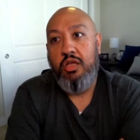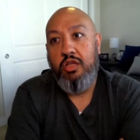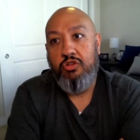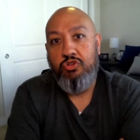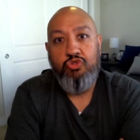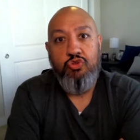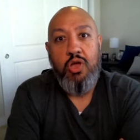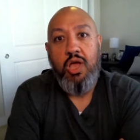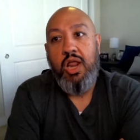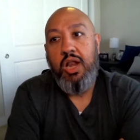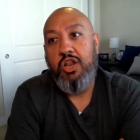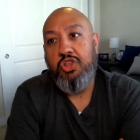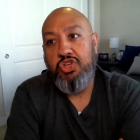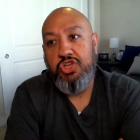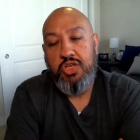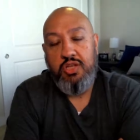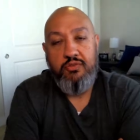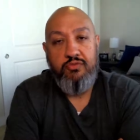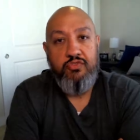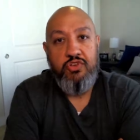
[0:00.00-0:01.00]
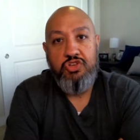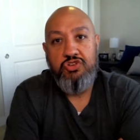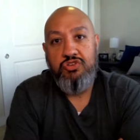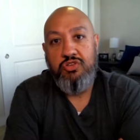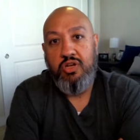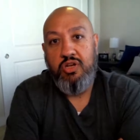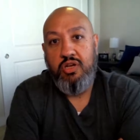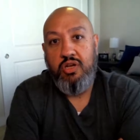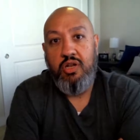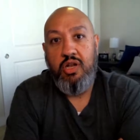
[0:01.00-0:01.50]
strategy and
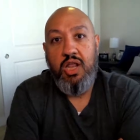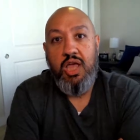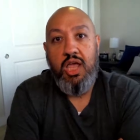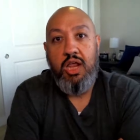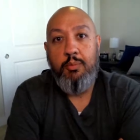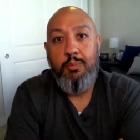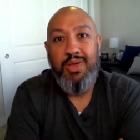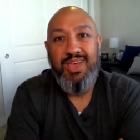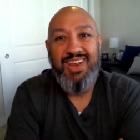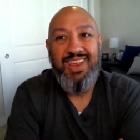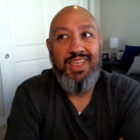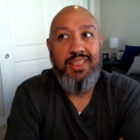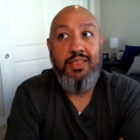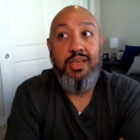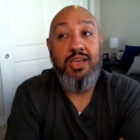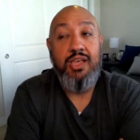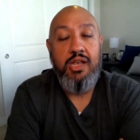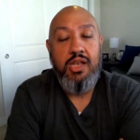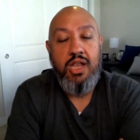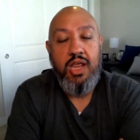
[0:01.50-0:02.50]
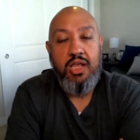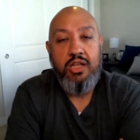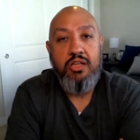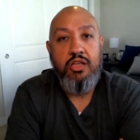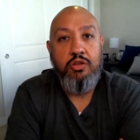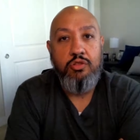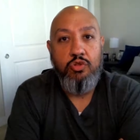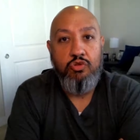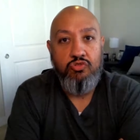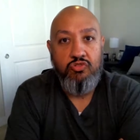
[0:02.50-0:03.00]
vision and alignment, and then
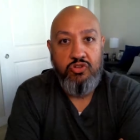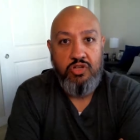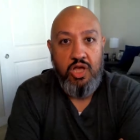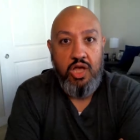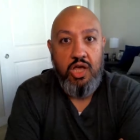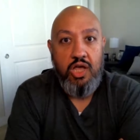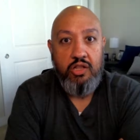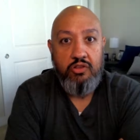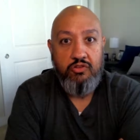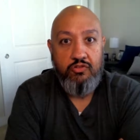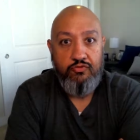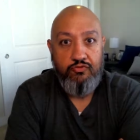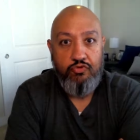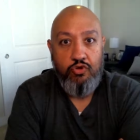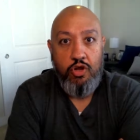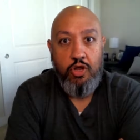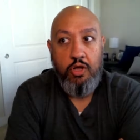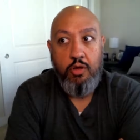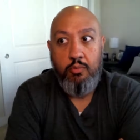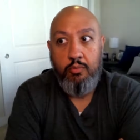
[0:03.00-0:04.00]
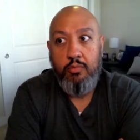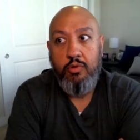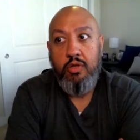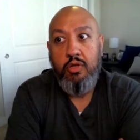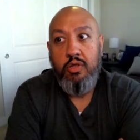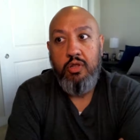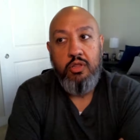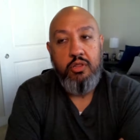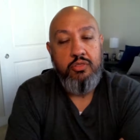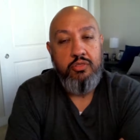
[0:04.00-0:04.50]
connecting those dots from
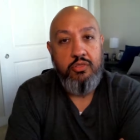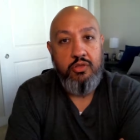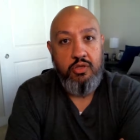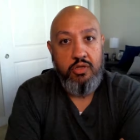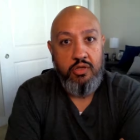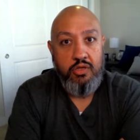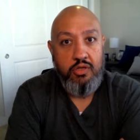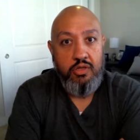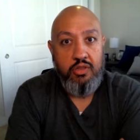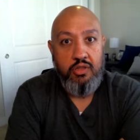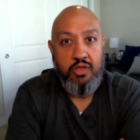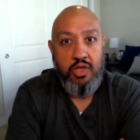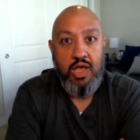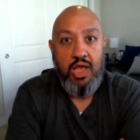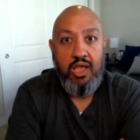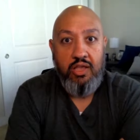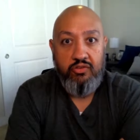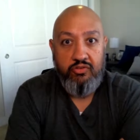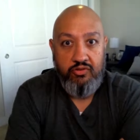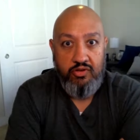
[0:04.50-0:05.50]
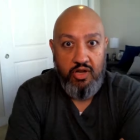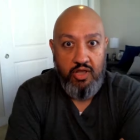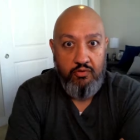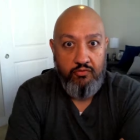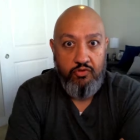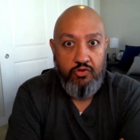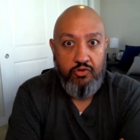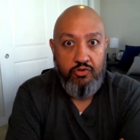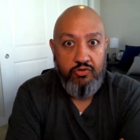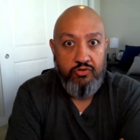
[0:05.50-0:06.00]
the highest
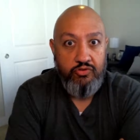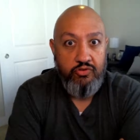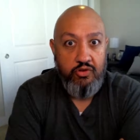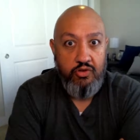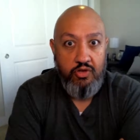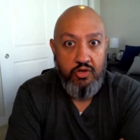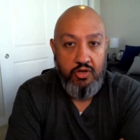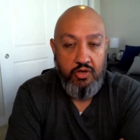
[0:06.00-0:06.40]
levels